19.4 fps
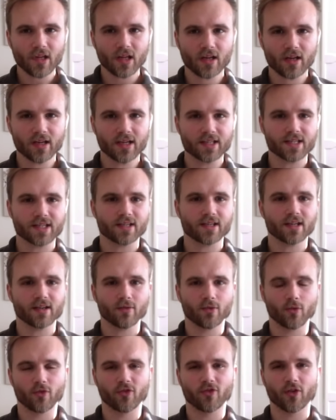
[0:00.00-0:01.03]
It's
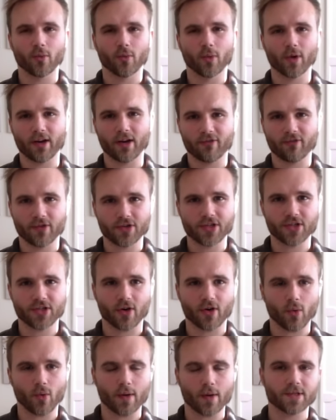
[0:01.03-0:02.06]
for when I first
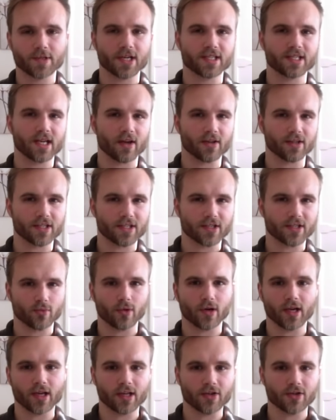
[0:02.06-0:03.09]
start websites out. This is
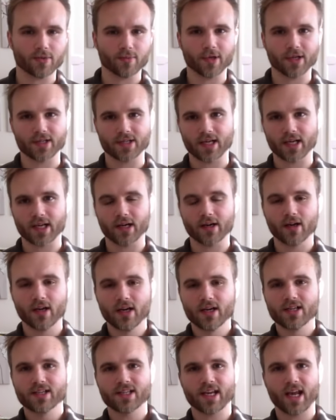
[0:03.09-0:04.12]
what I use because I can
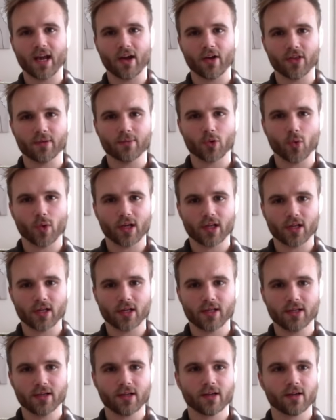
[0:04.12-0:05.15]
scale them
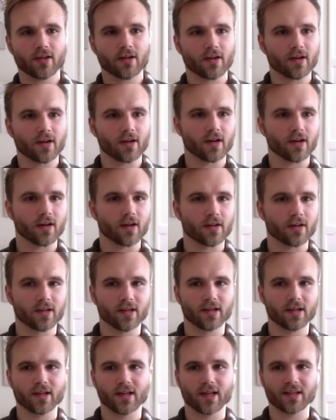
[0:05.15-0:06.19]
quickly.
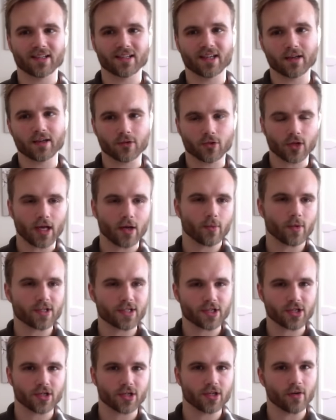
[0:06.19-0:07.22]
And Cloudways, I
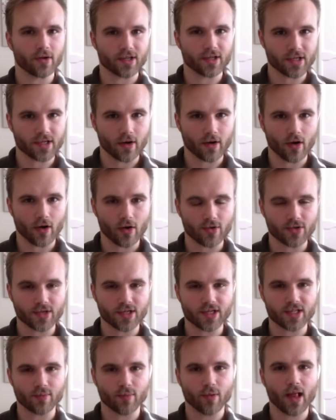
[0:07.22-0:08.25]
should note, is not a host.
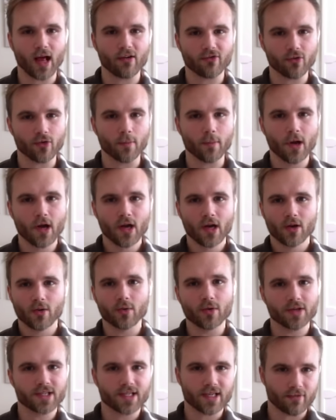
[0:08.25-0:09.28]
It's a platform
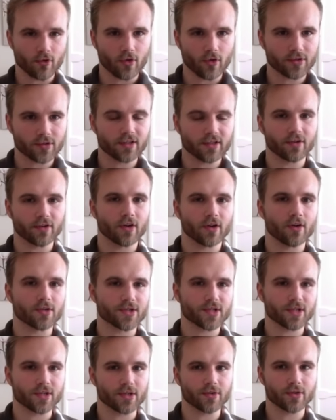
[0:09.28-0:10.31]
with several different
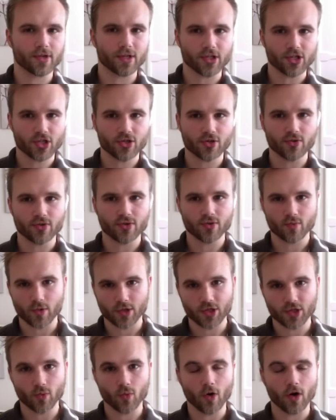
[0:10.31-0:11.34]
hosts, so you can choose what
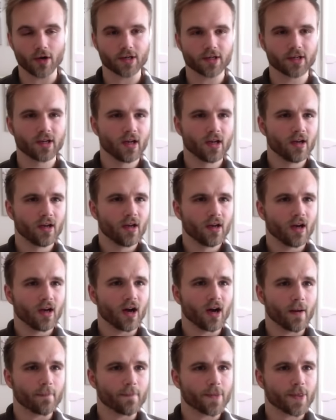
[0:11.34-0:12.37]
you want.
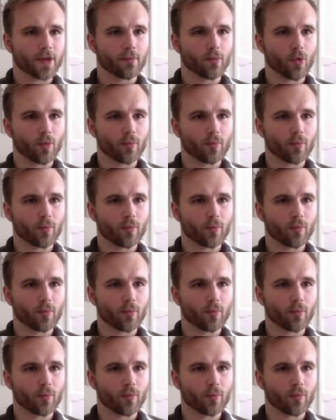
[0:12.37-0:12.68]
The more